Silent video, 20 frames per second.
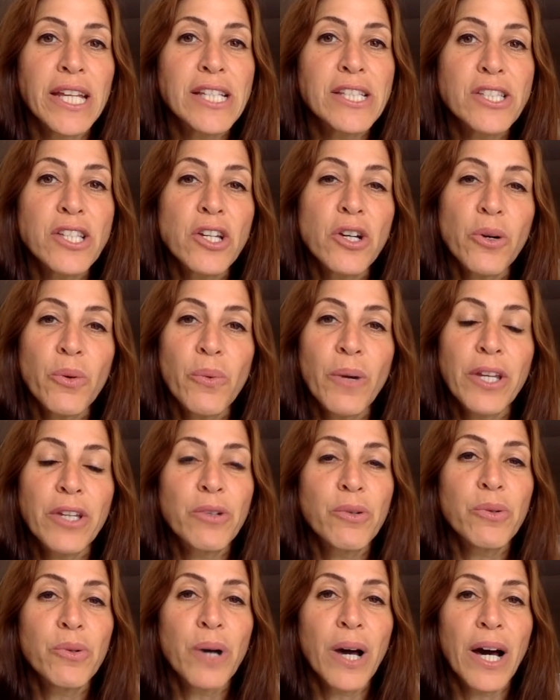easier when
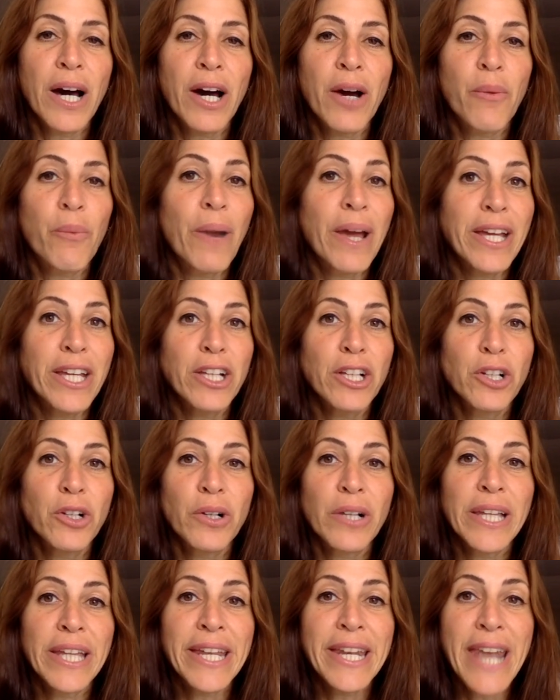you uh,
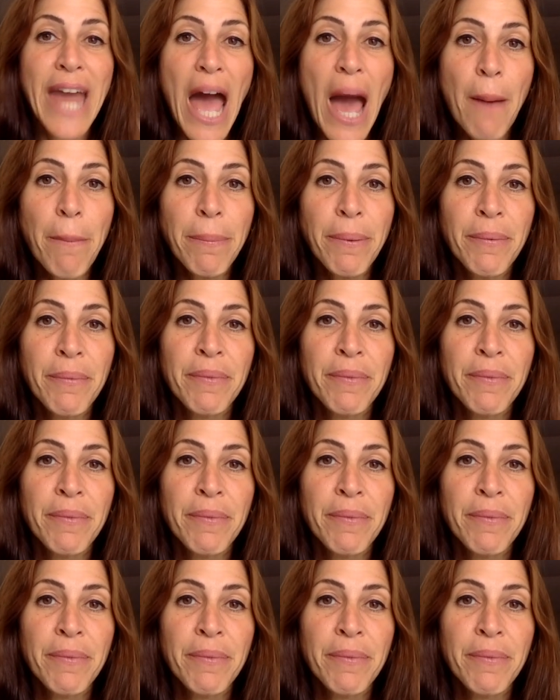regularly nap,